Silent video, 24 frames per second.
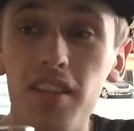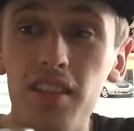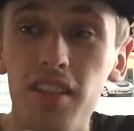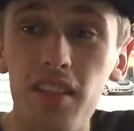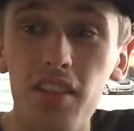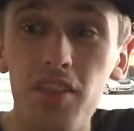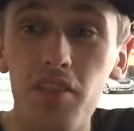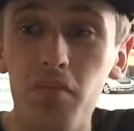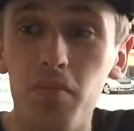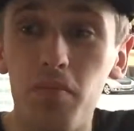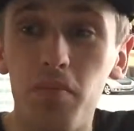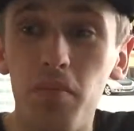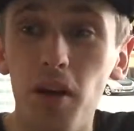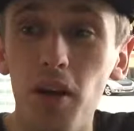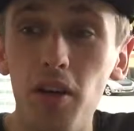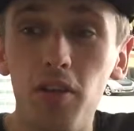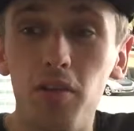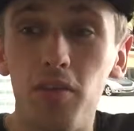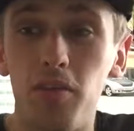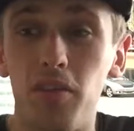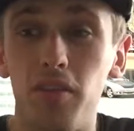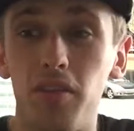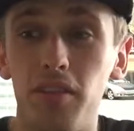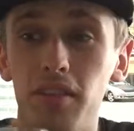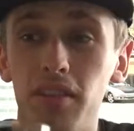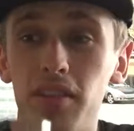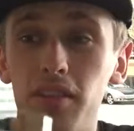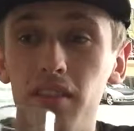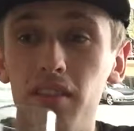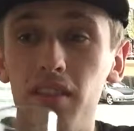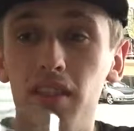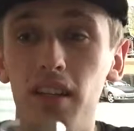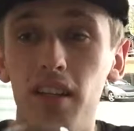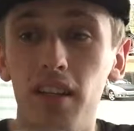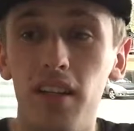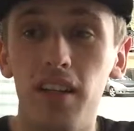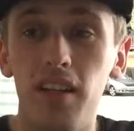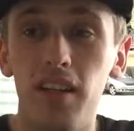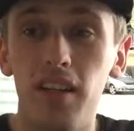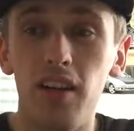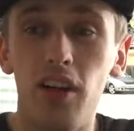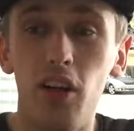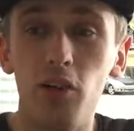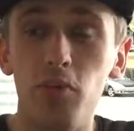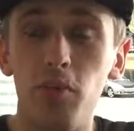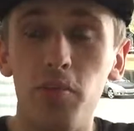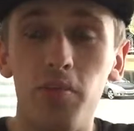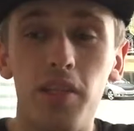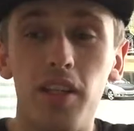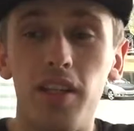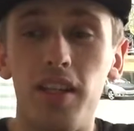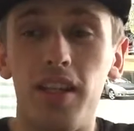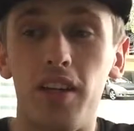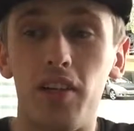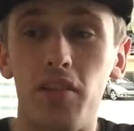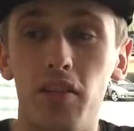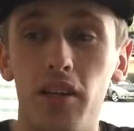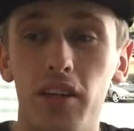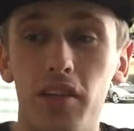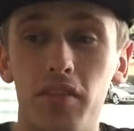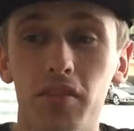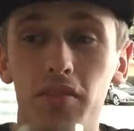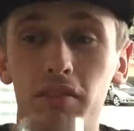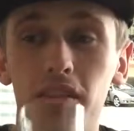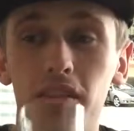It tastes of bergamot. I hope I'm saying that correct.